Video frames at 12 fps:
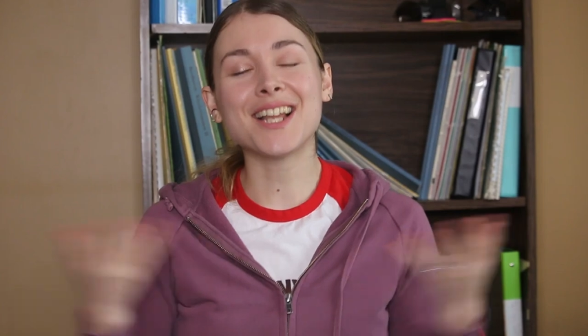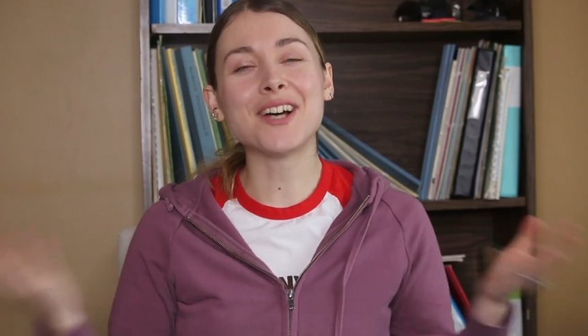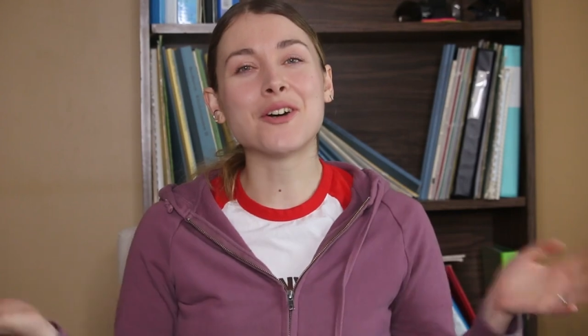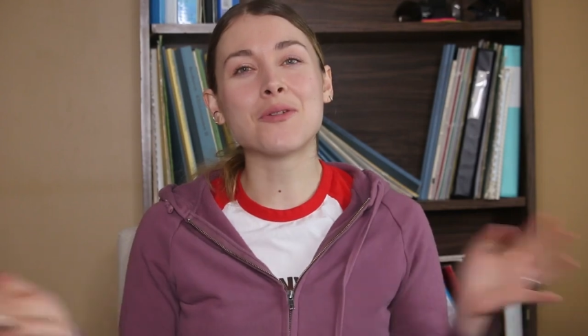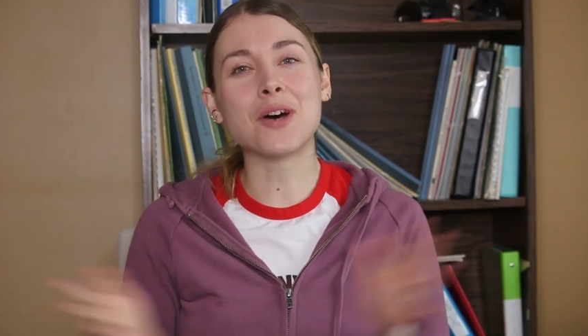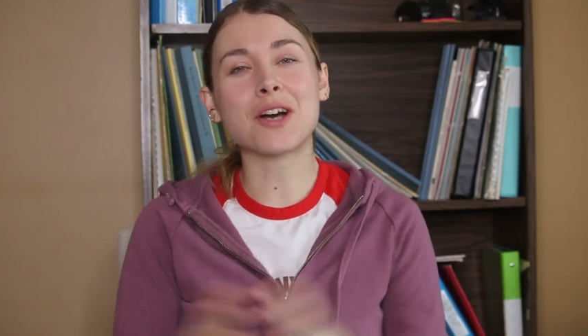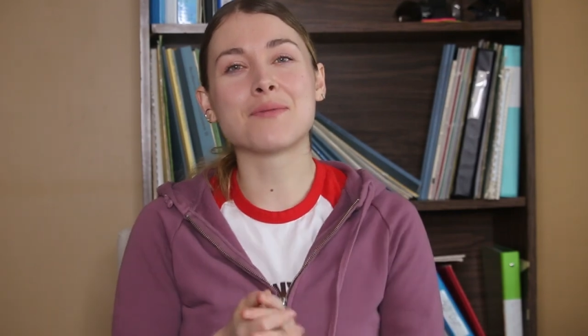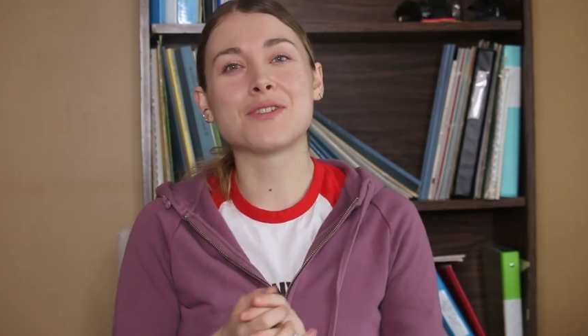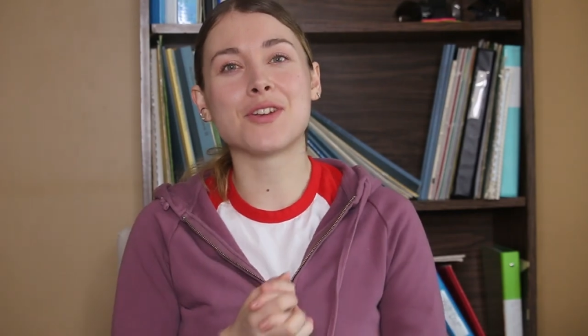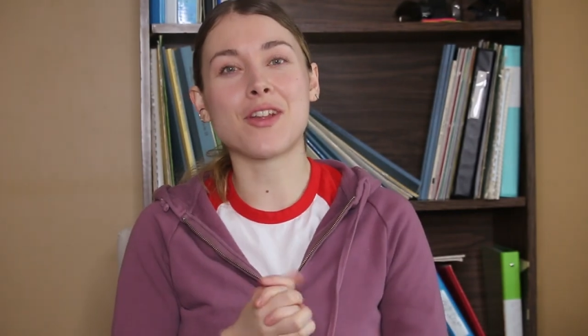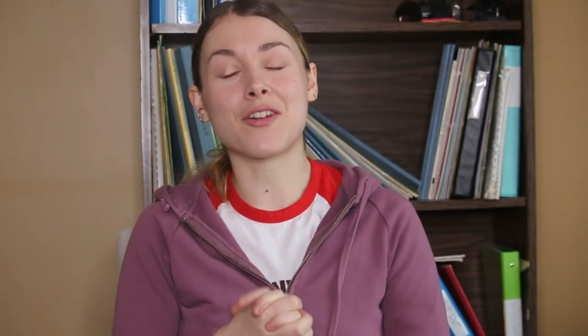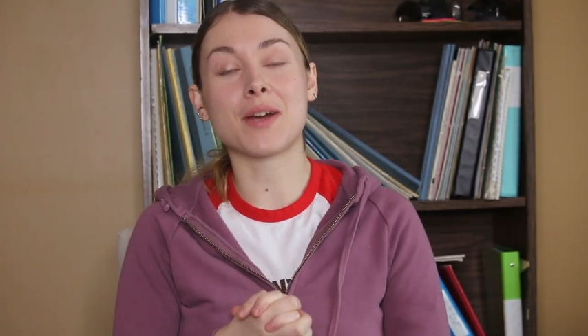Hello and welcome
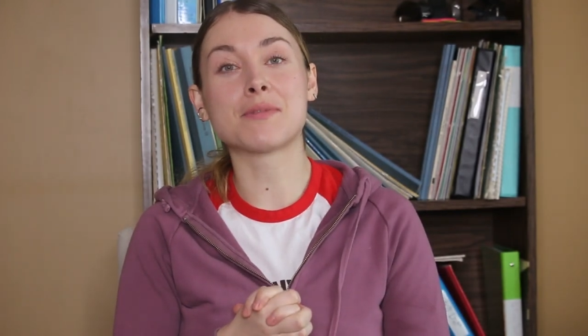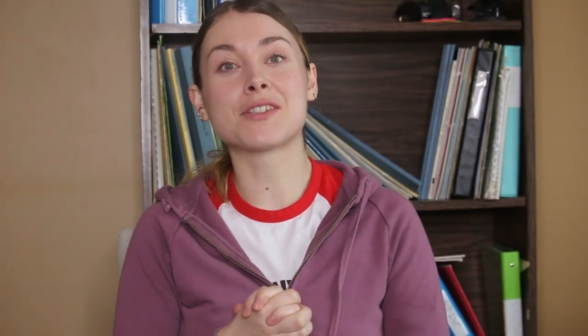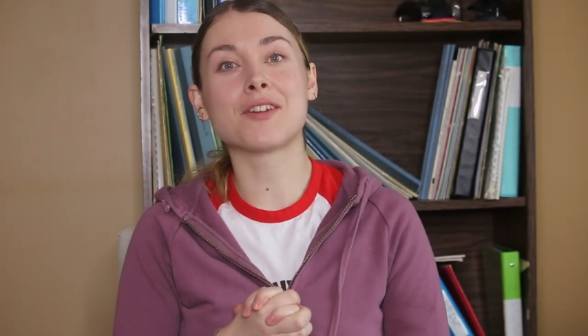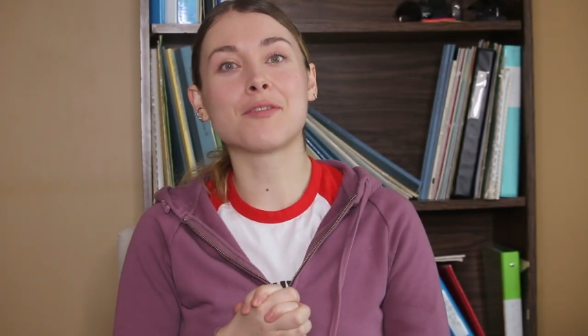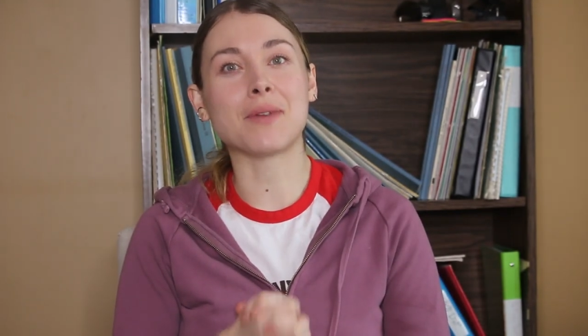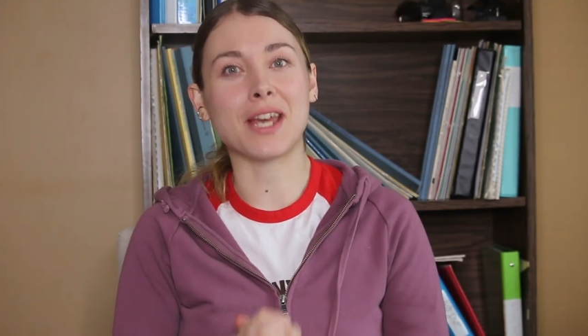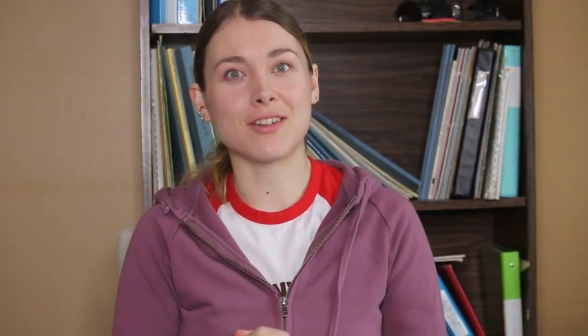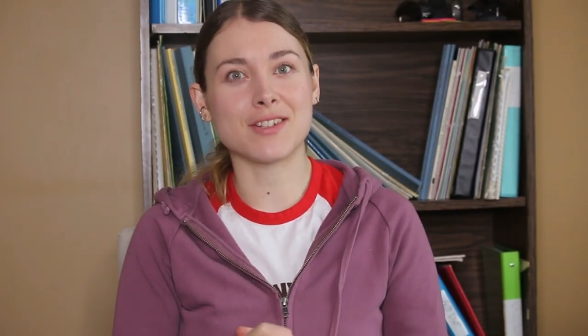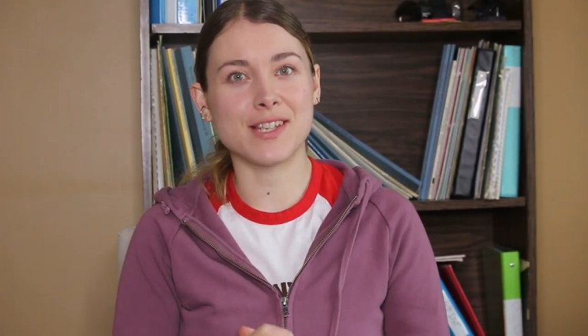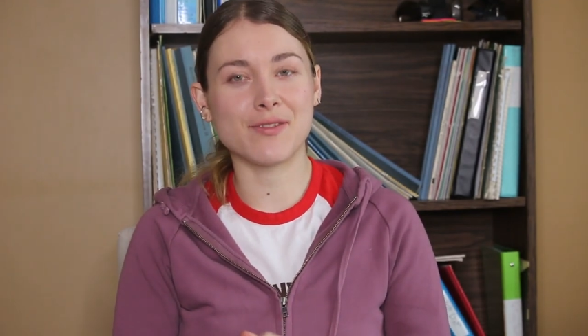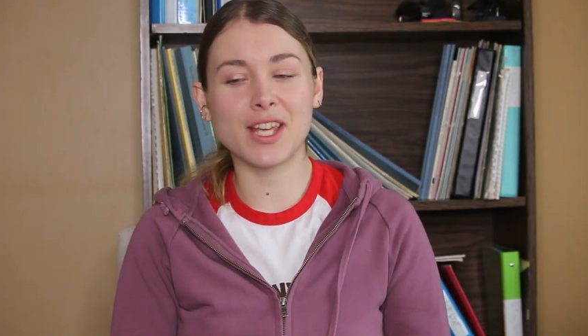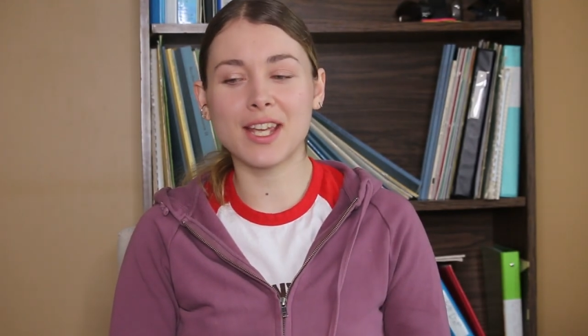to another episode of Piano
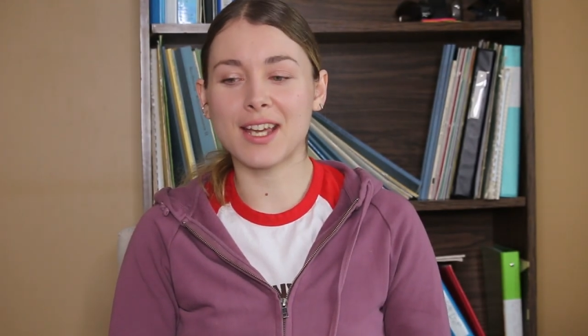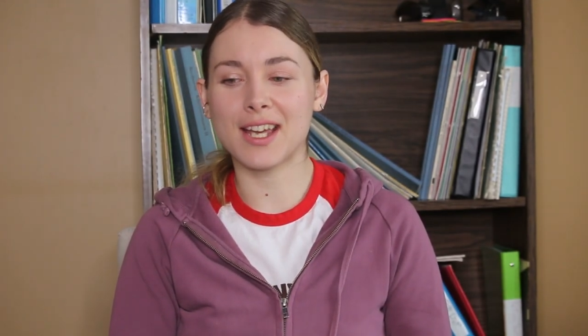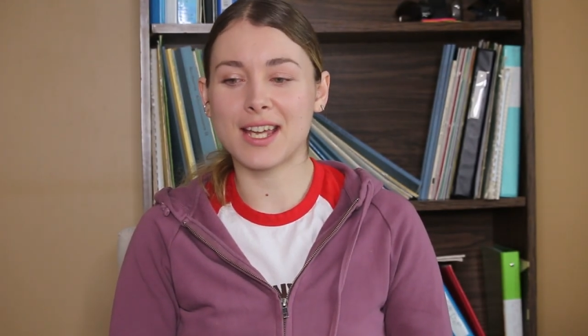T V,